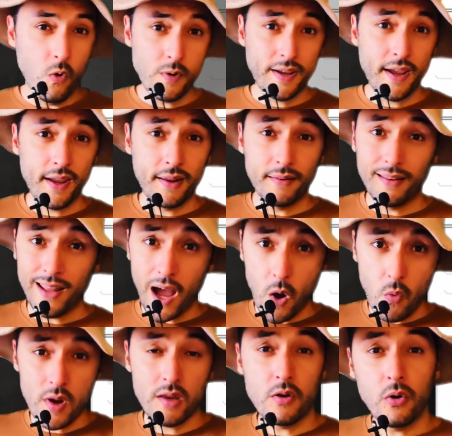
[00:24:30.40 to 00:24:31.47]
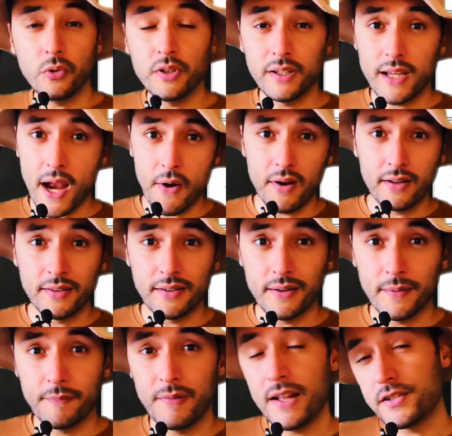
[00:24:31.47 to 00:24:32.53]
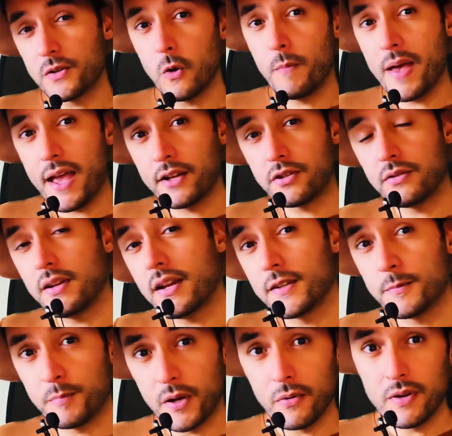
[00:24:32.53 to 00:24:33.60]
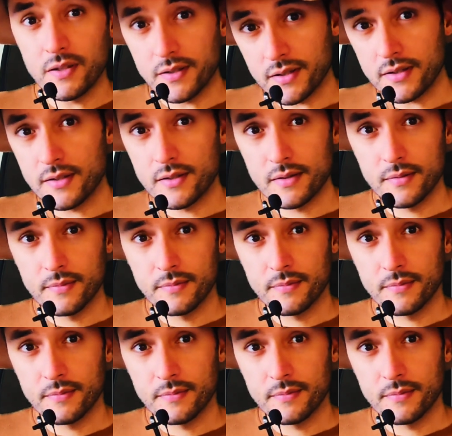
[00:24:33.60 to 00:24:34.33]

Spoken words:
Okay, now we know the character. Let's go back to the experiences.